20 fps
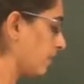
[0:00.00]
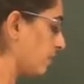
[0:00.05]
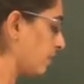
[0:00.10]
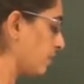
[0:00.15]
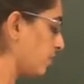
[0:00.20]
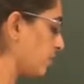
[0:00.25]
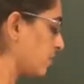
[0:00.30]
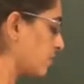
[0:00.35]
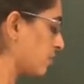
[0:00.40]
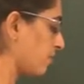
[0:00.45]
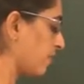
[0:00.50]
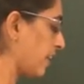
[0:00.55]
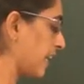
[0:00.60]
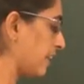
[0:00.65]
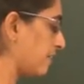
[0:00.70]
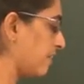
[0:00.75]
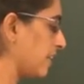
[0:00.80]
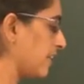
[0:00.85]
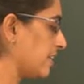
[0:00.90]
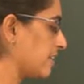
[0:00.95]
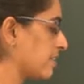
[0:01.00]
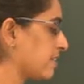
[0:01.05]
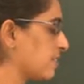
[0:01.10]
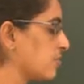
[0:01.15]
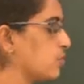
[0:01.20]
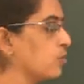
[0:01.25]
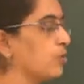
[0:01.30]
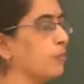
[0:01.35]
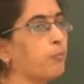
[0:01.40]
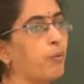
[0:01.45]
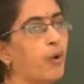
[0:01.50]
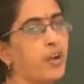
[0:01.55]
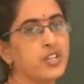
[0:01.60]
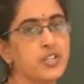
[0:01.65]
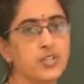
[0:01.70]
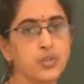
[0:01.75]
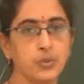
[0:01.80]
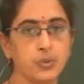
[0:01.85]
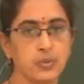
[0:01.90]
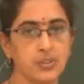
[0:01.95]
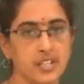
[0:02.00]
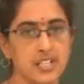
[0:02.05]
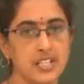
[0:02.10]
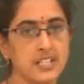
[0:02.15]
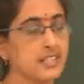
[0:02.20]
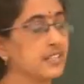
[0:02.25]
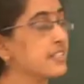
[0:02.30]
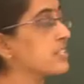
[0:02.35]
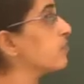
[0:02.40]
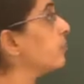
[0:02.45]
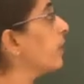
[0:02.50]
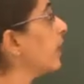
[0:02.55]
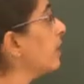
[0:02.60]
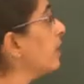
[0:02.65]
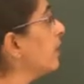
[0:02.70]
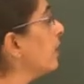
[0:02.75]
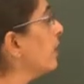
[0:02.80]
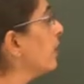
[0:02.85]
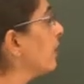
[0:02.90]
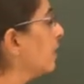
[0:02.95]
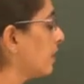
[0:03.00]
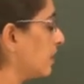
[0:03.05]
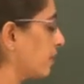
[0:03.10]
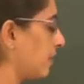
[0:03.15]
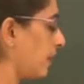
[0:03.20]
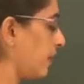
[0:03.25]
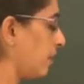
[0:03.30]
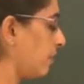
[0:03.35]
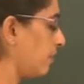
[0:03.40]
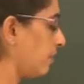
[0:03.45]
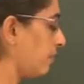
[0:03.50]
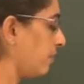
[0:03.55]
root 5 is 2.2361, then